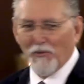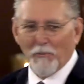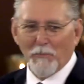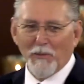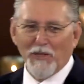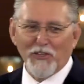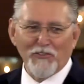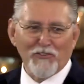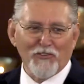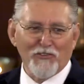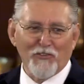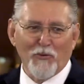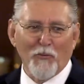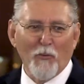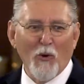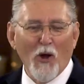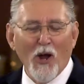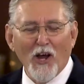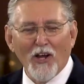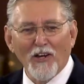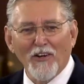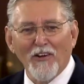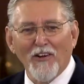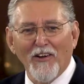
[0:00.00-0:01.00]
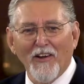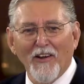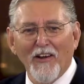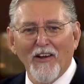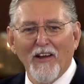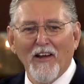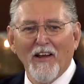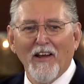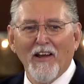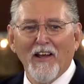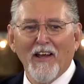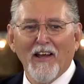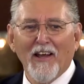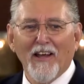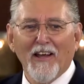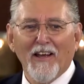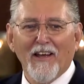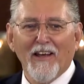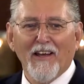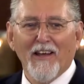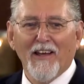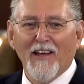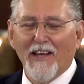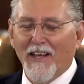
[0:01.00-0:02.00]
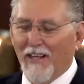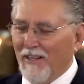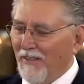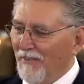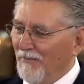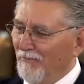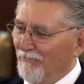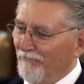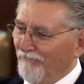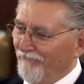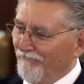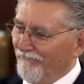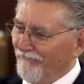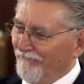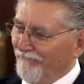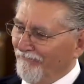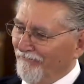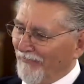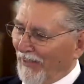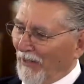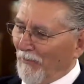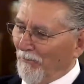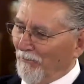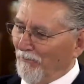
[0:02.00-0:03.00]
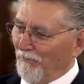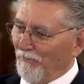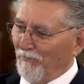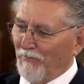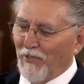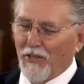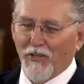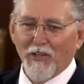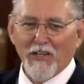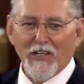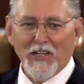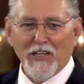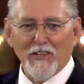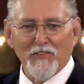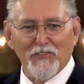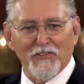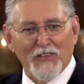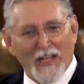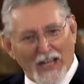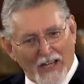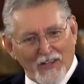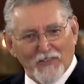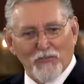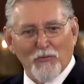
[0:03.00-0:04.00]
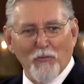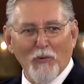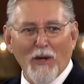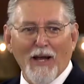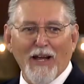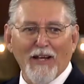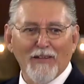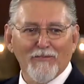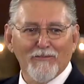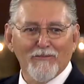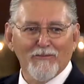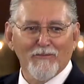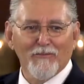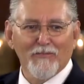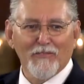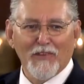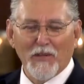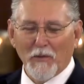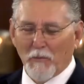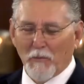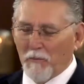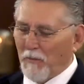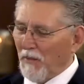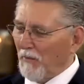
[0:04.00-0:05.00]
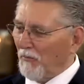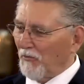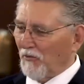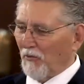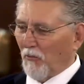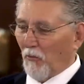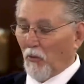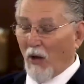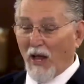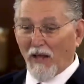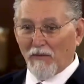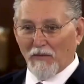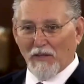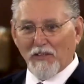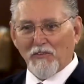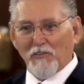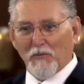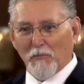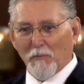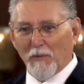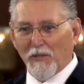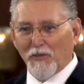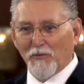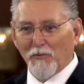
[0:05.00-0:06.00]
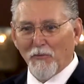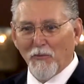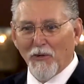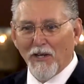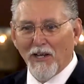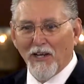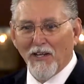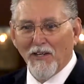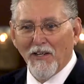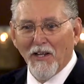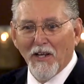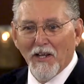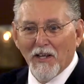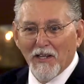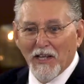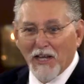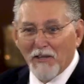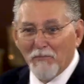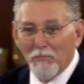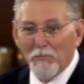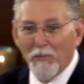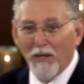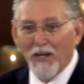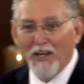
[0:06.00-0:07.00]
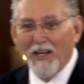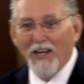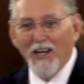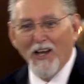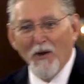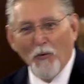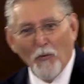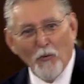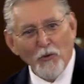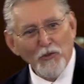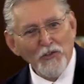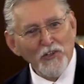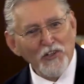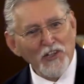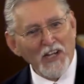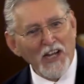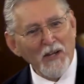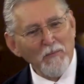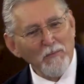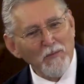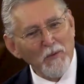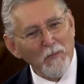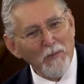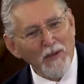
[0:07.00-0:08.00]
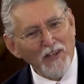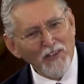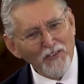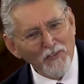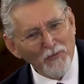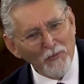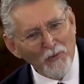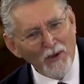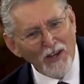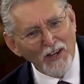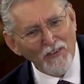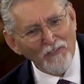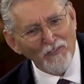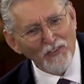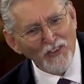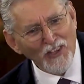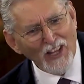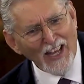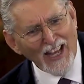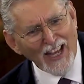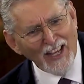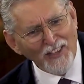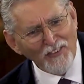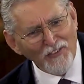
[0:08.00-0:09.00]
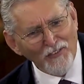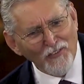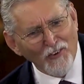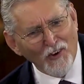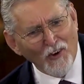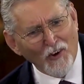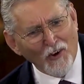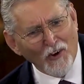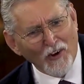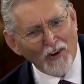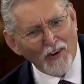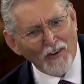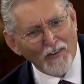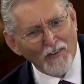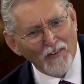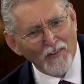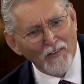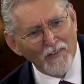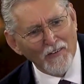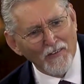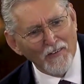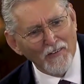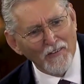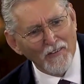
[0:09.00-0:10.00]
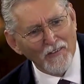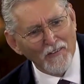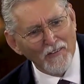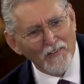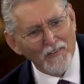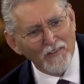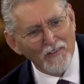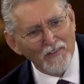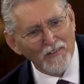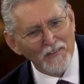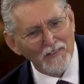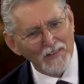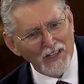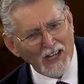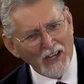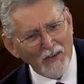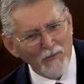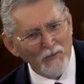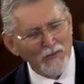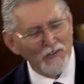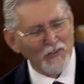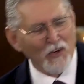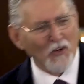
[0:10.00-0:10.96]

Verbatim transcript: some pitchers of water. And nope, there it is. Now it's wine. And people said, wow, that's the best wine. That's best. What'd you keep the best wine for last for? Now we've